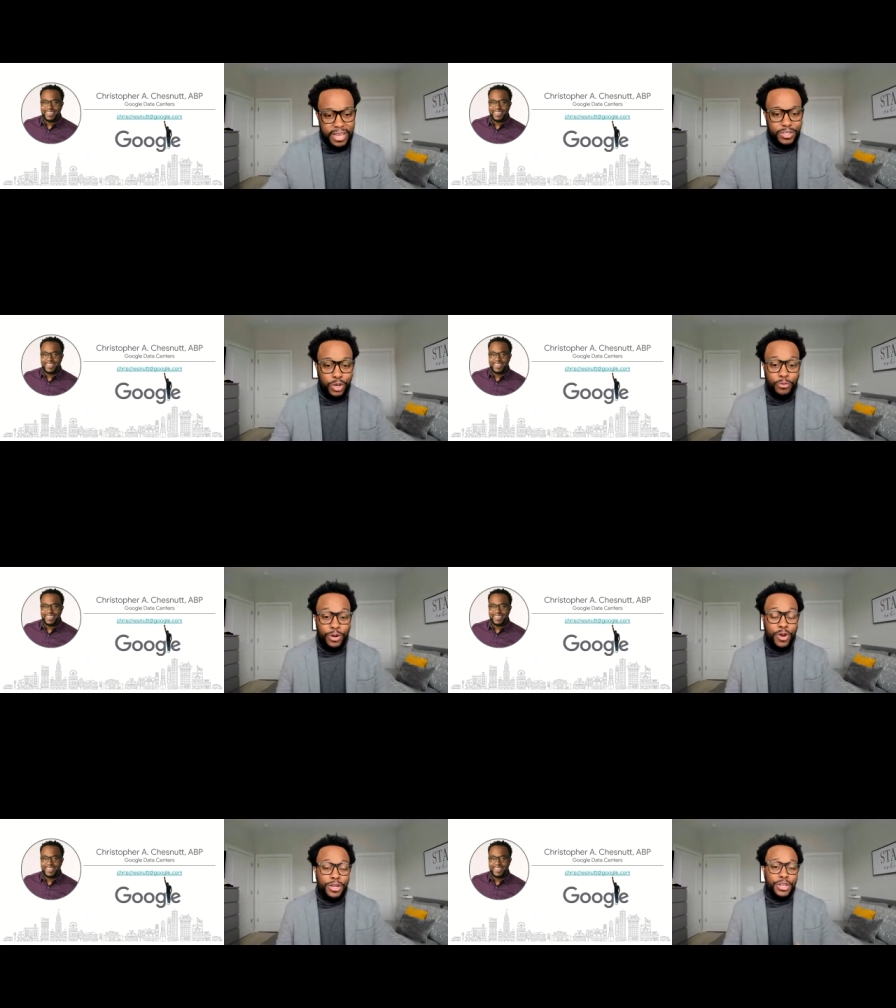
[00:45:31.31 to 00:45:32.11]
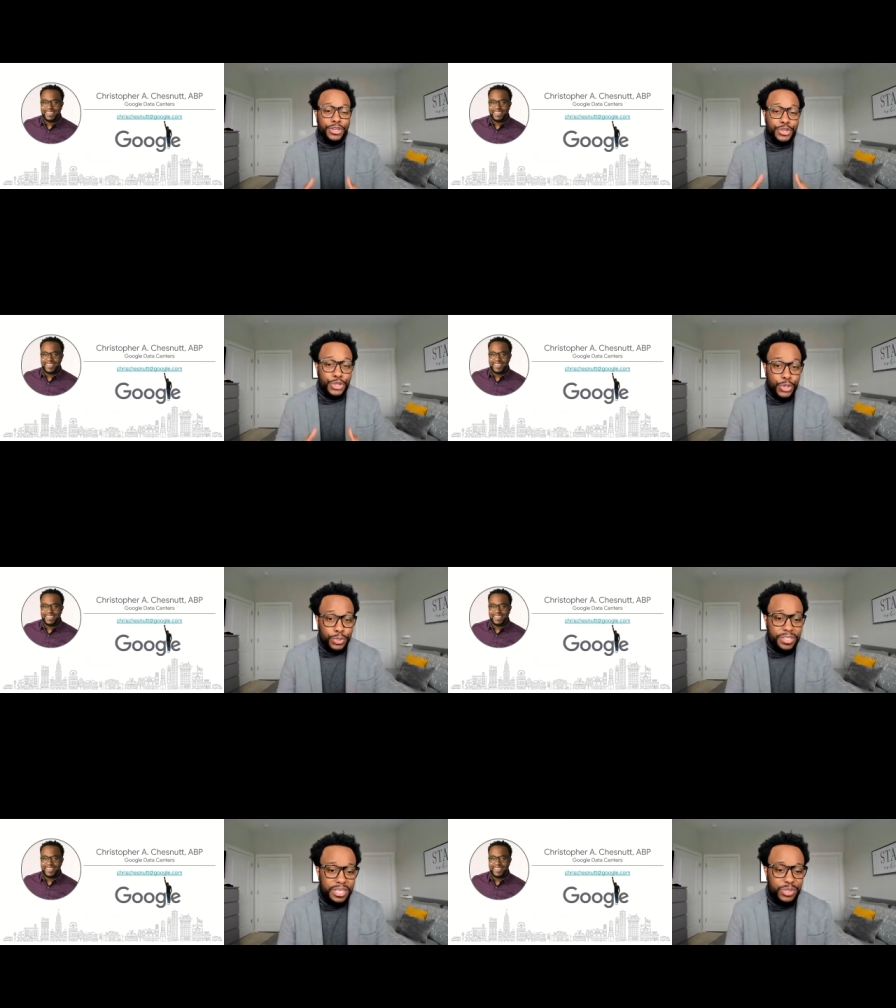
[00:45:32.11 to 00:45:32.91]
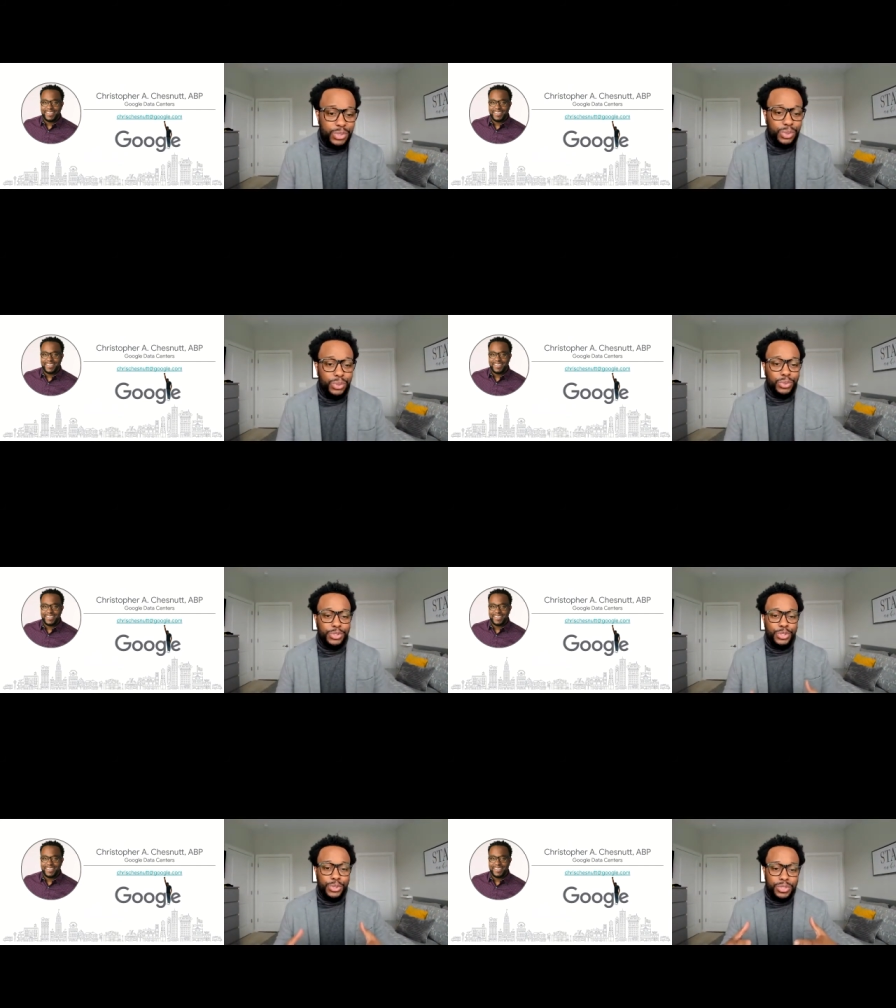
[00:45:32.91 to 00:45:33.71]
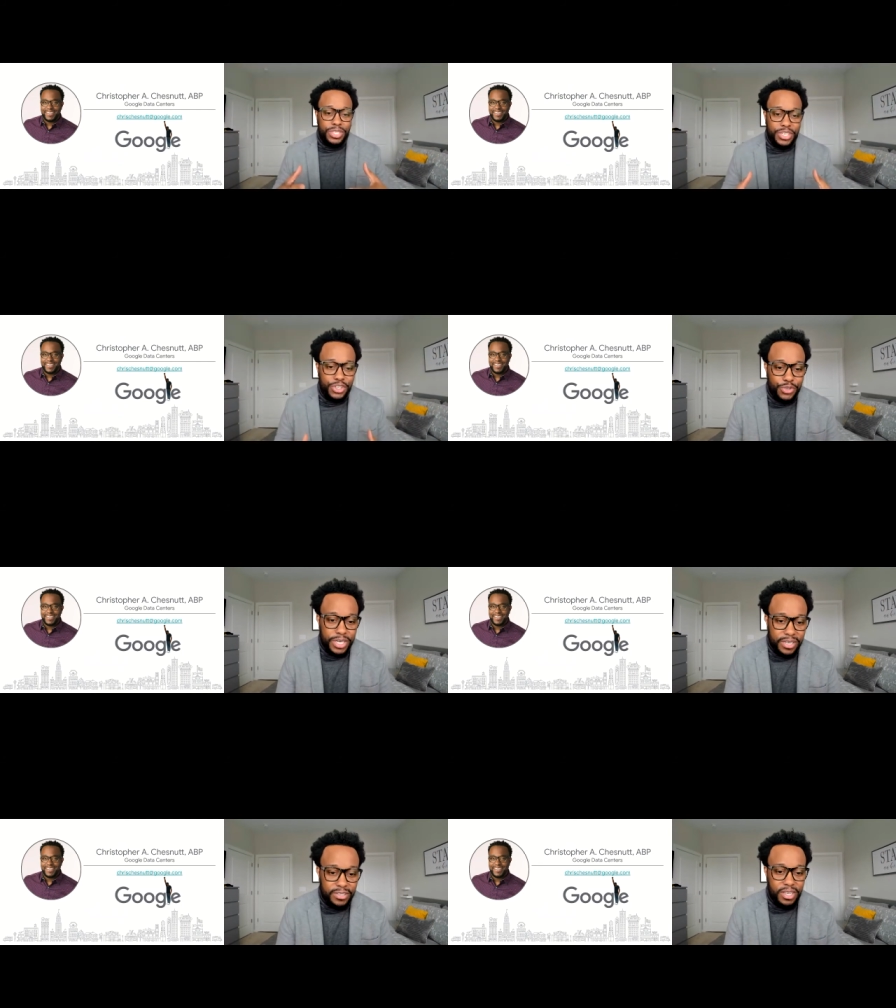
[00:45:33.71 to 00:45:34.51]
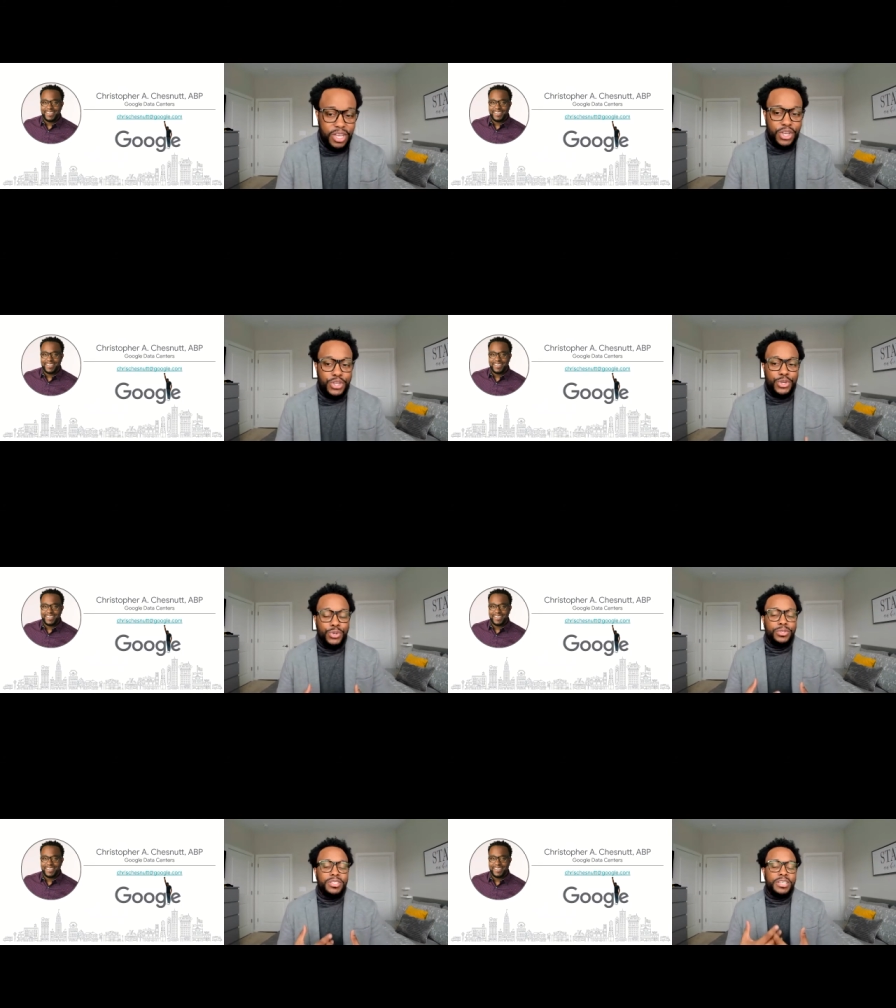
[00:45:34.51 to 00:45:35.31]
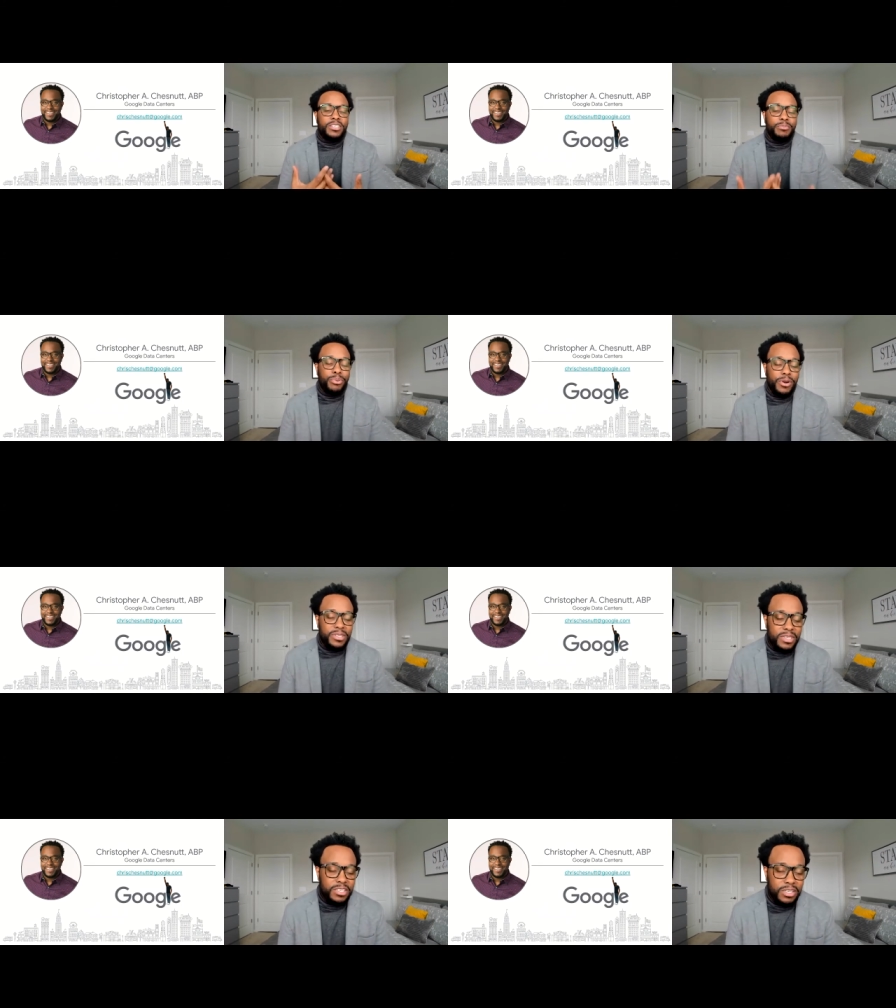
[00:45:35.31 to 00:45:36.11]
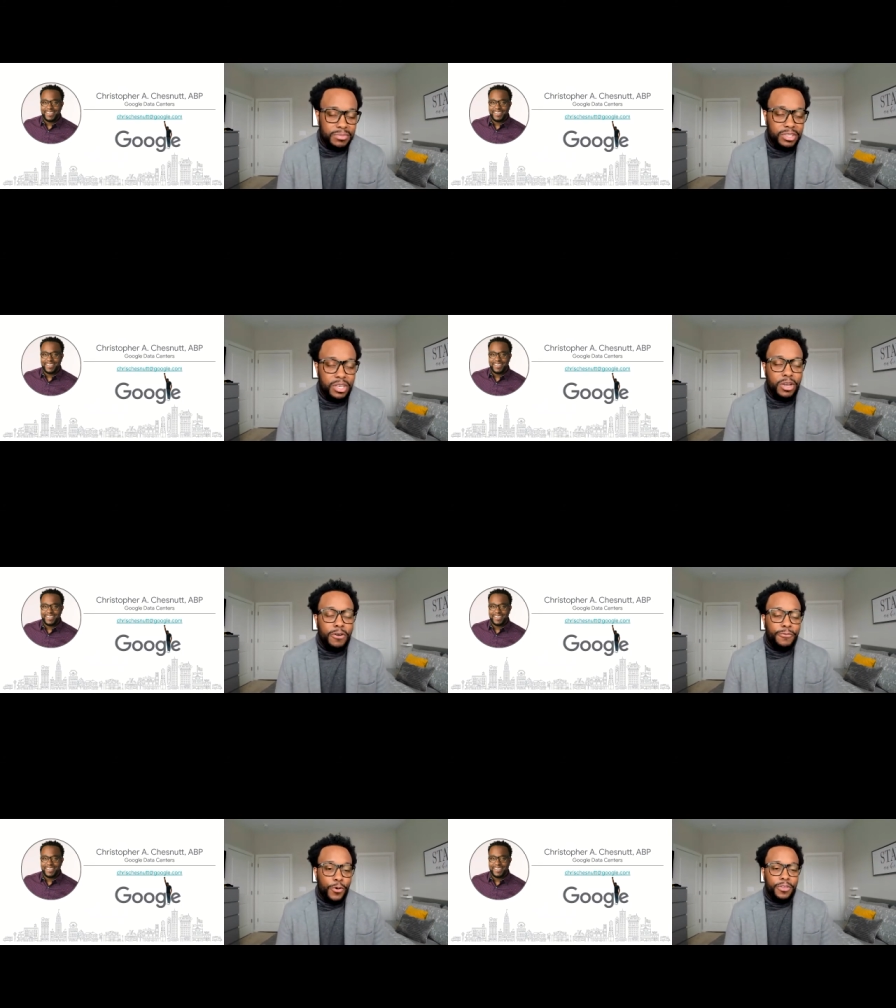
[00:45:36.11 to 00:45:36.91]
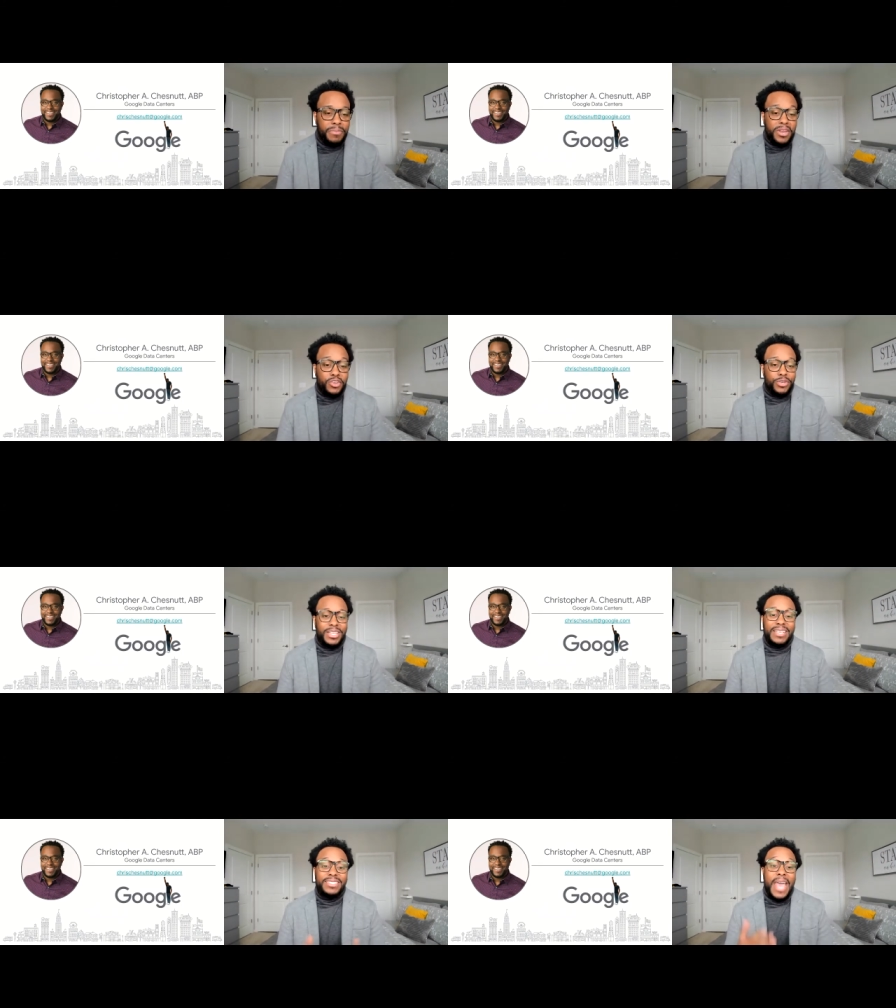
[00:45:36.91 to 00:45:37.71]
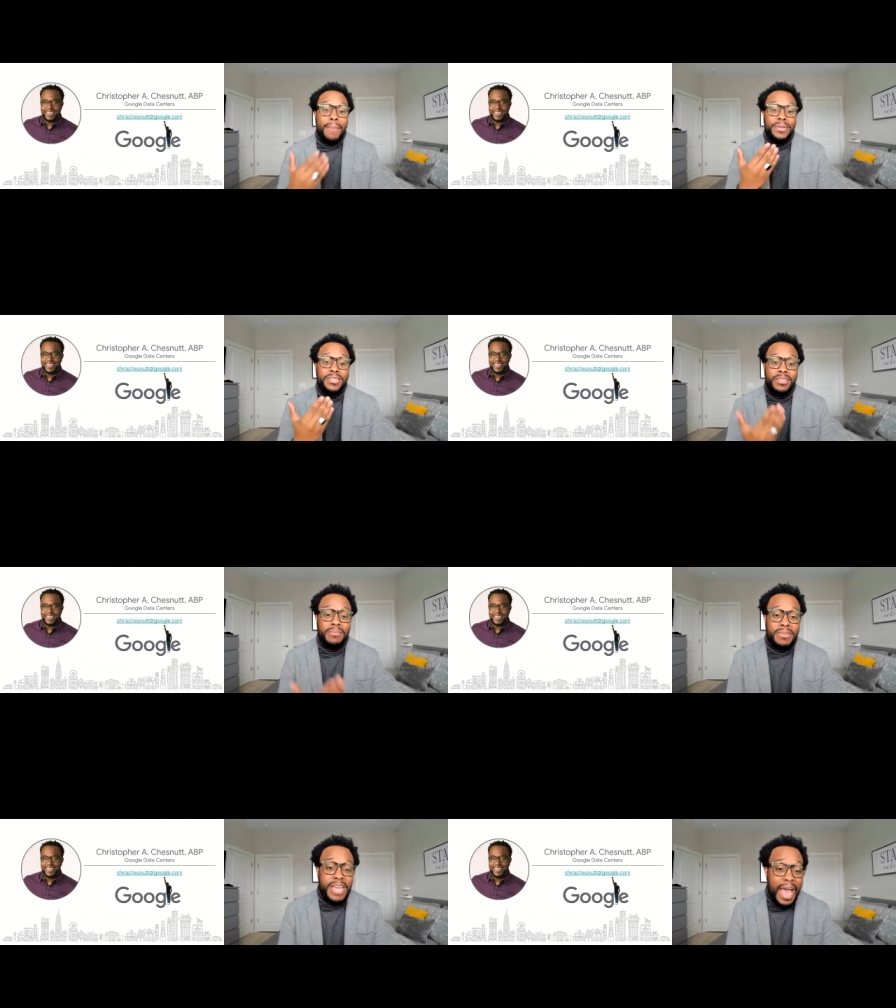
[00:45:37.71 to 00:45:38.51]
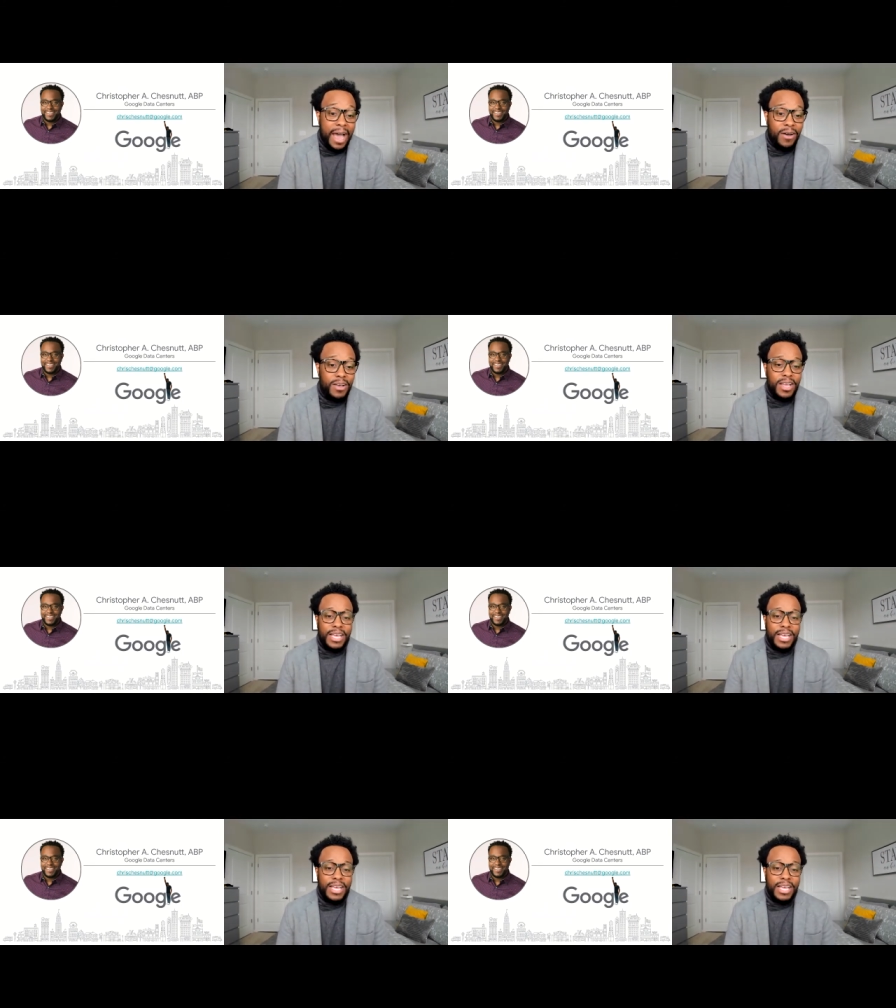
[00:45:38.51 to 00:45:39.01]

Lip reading: And so if we're going to use these tools, use these tricks, use these support systems for the ministry, let's tap into them now.